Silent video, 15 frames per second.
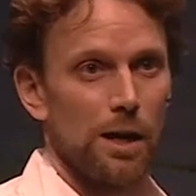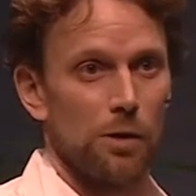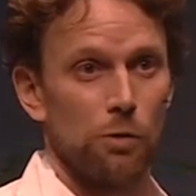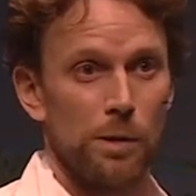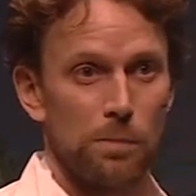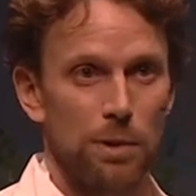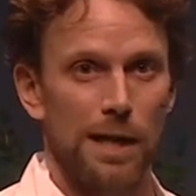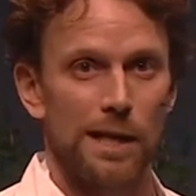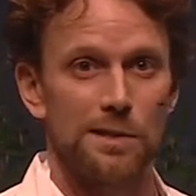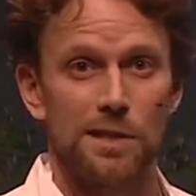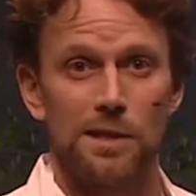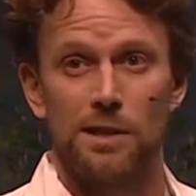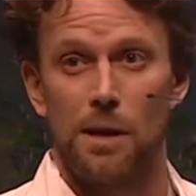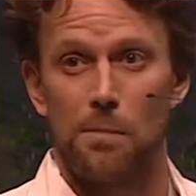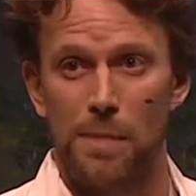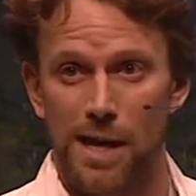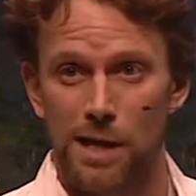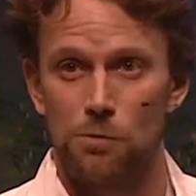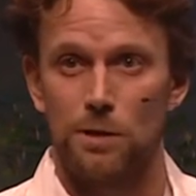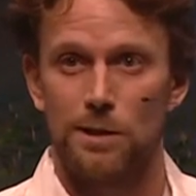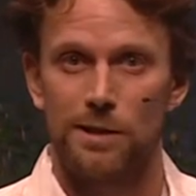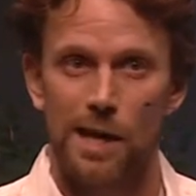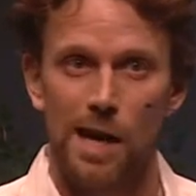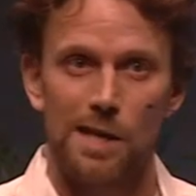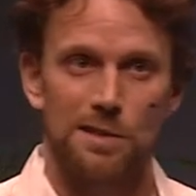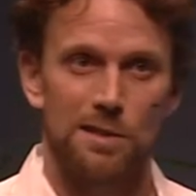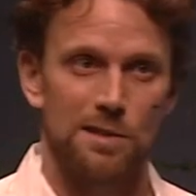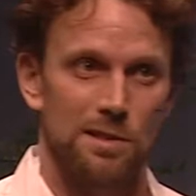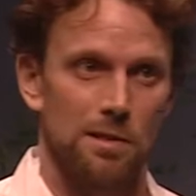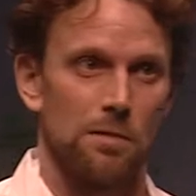replacing their manual
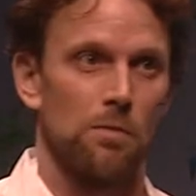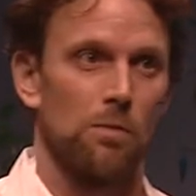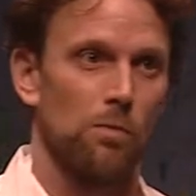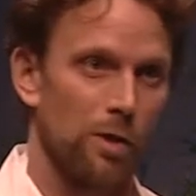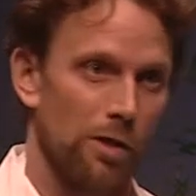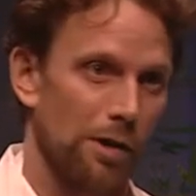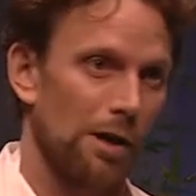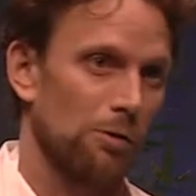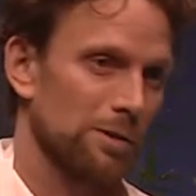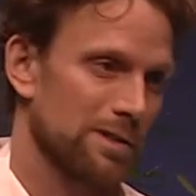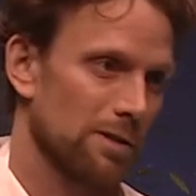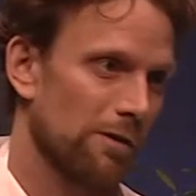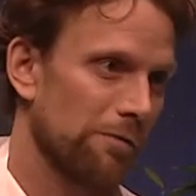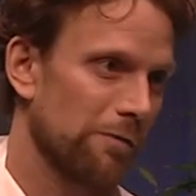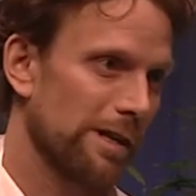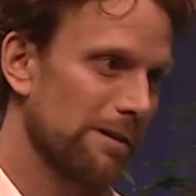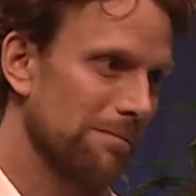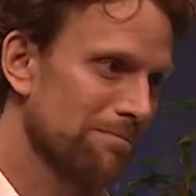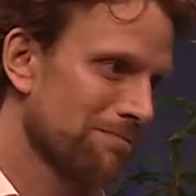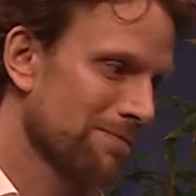tasks with our software.